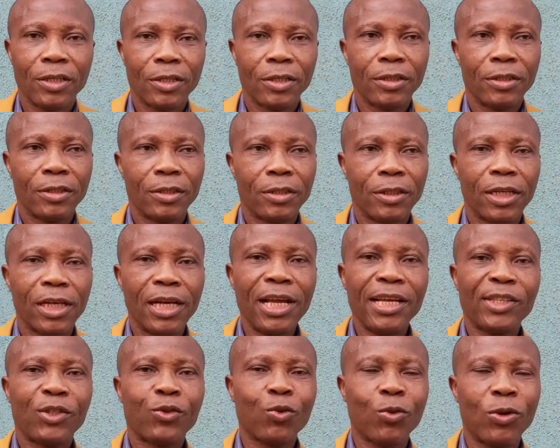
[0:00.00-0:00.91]
The
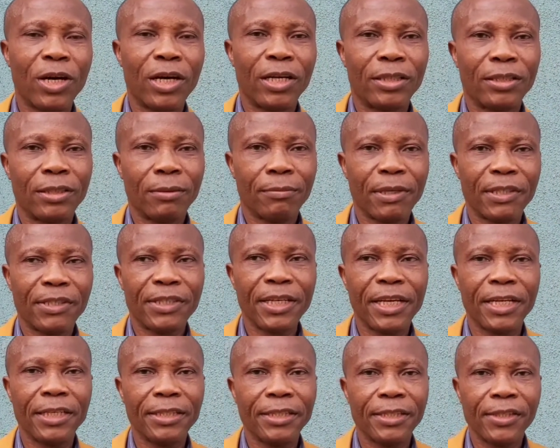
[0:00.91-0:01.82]
last one, number
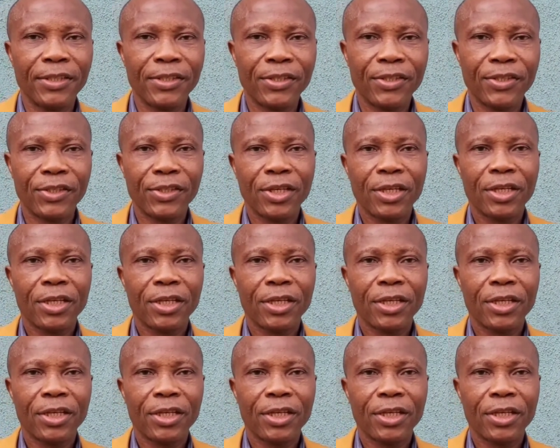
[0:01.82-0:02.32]
10, is